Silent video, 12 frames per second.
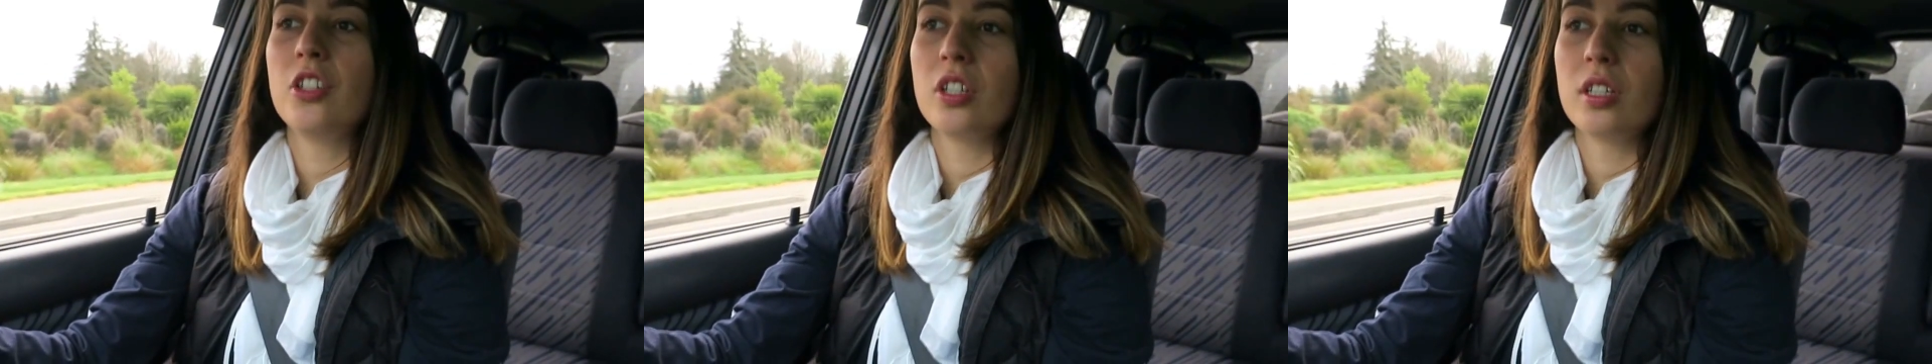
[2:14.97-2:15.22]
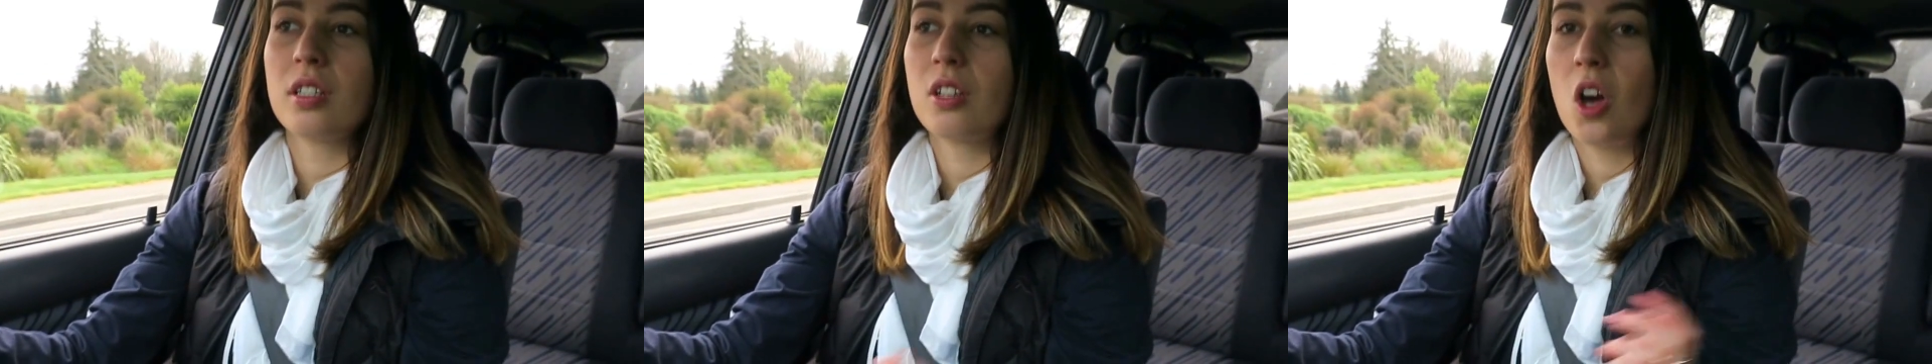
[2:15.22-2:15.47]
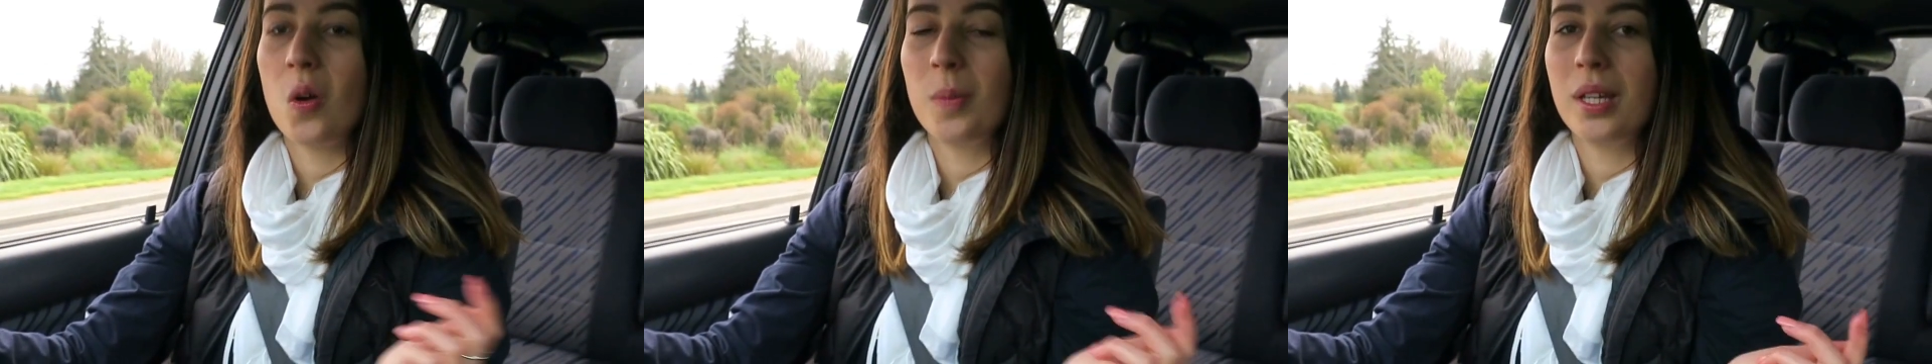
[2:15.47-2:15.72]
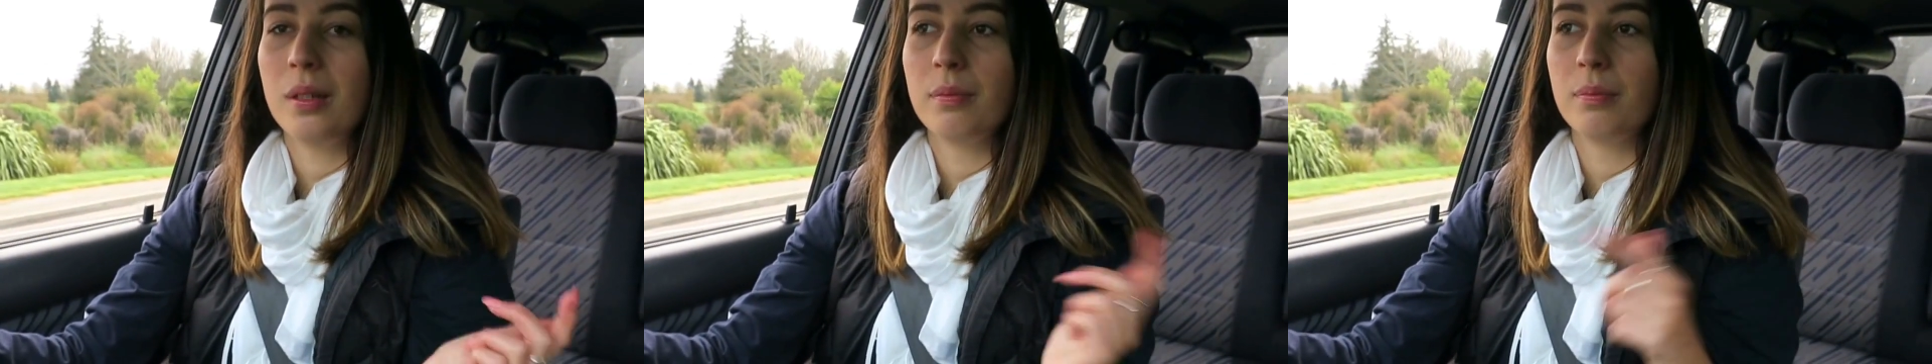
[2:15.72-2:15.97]
just
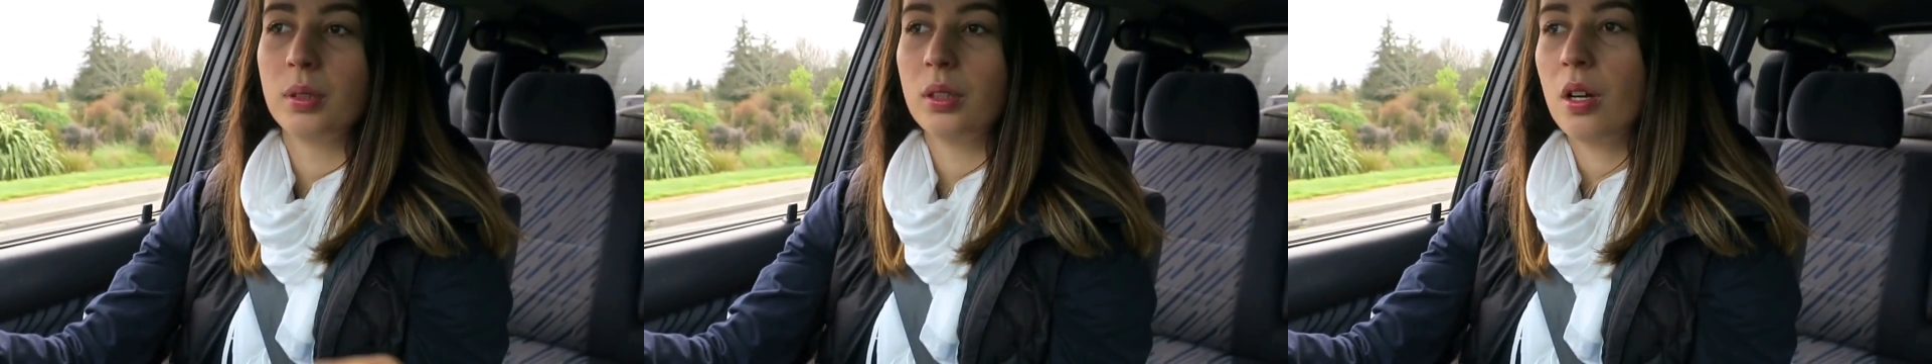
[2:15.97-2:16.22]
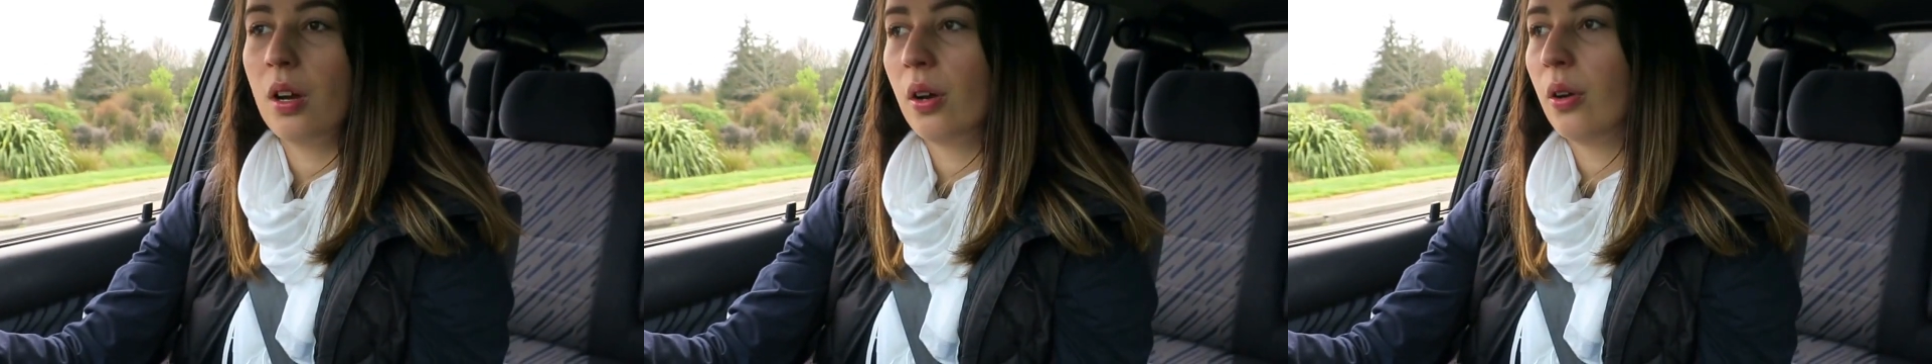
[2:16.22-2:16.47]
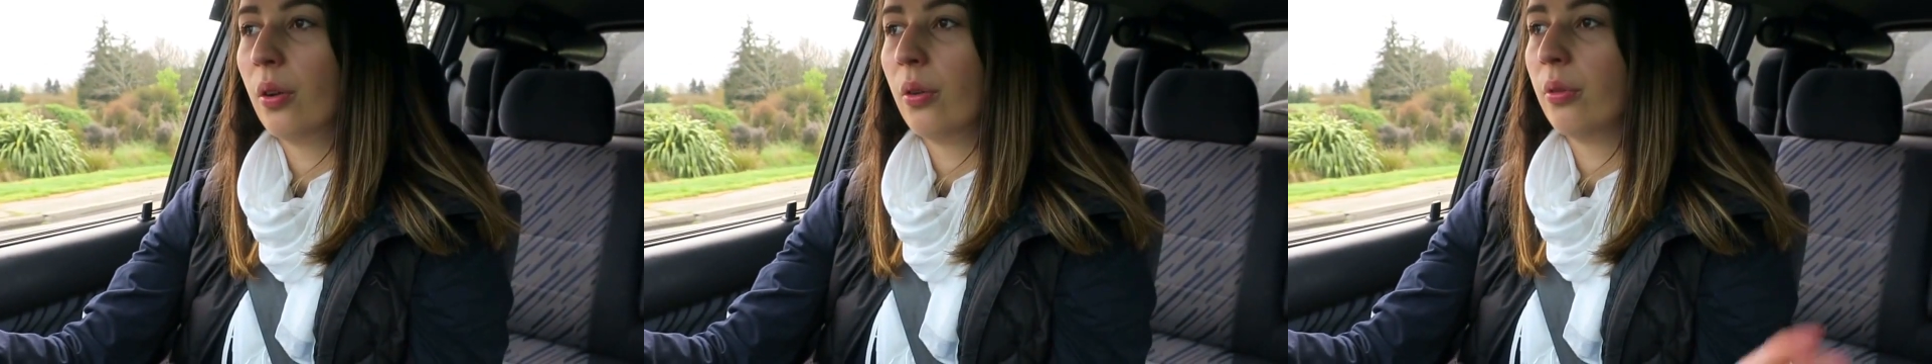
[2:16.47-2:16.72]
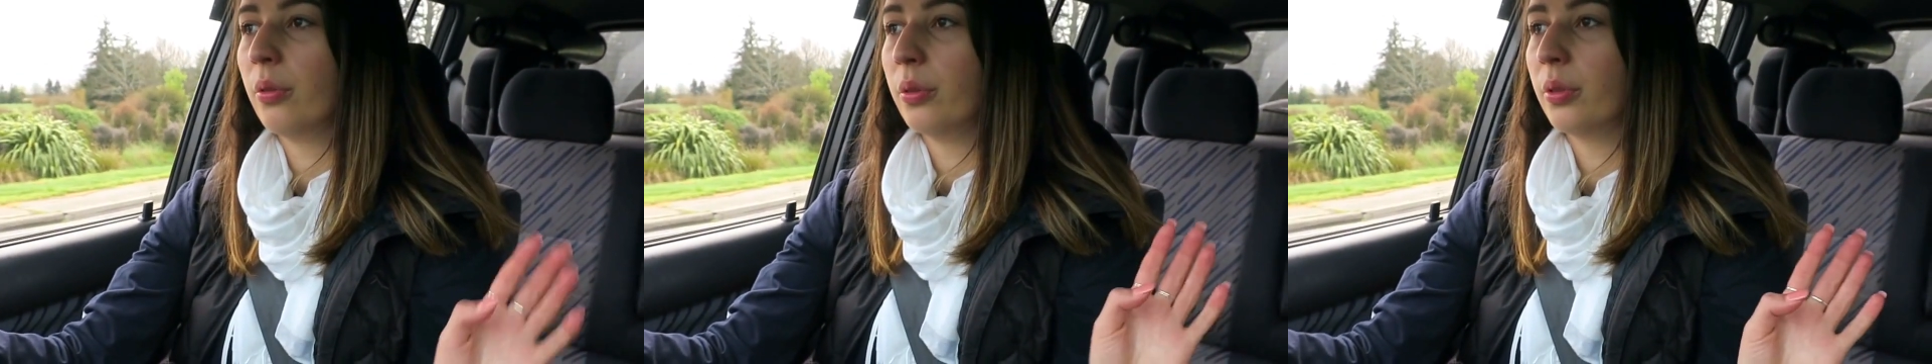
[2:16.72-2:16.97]
comment
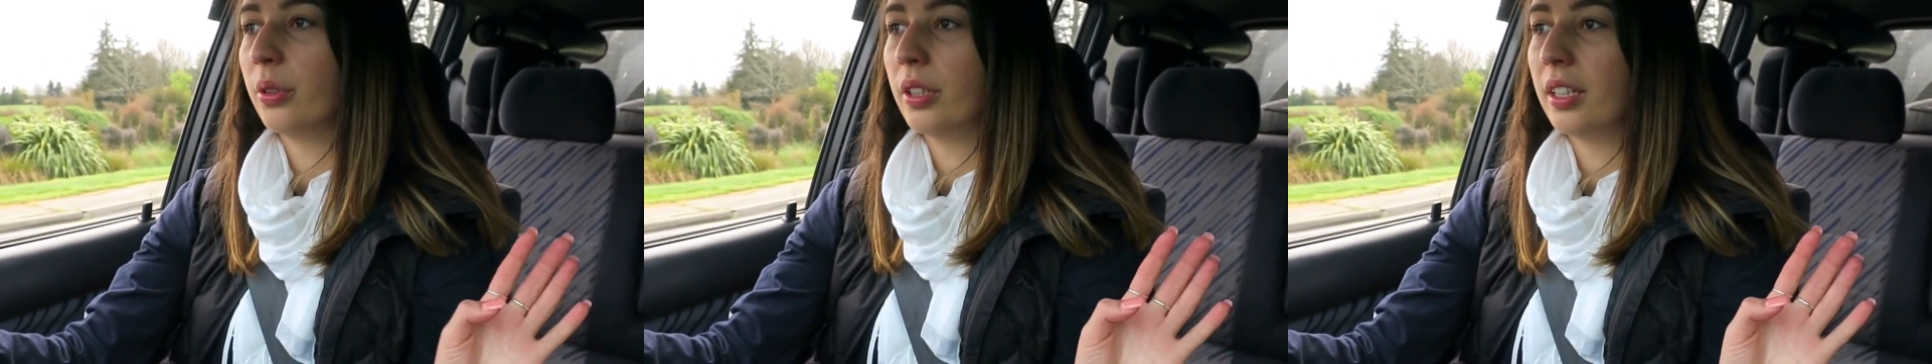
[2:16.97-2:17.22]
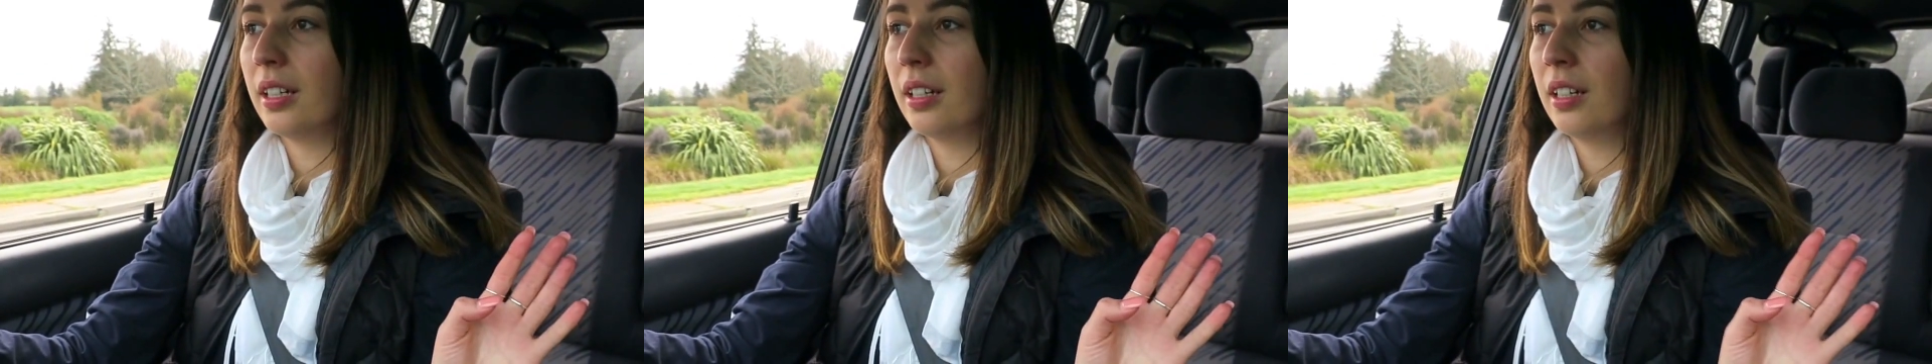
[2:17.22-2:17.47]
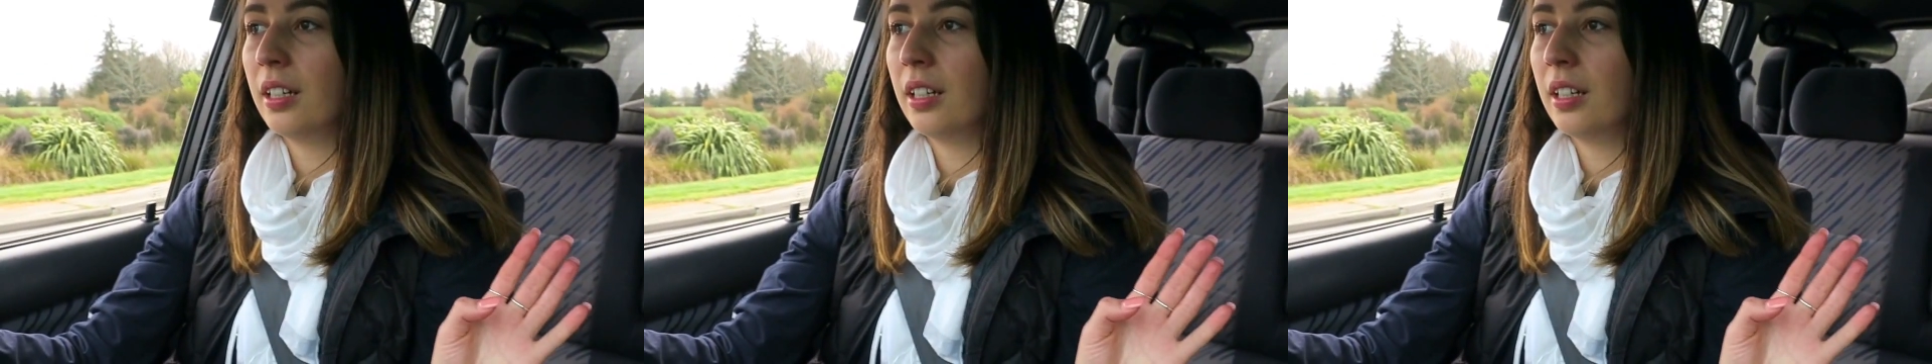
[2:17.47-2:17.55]
below or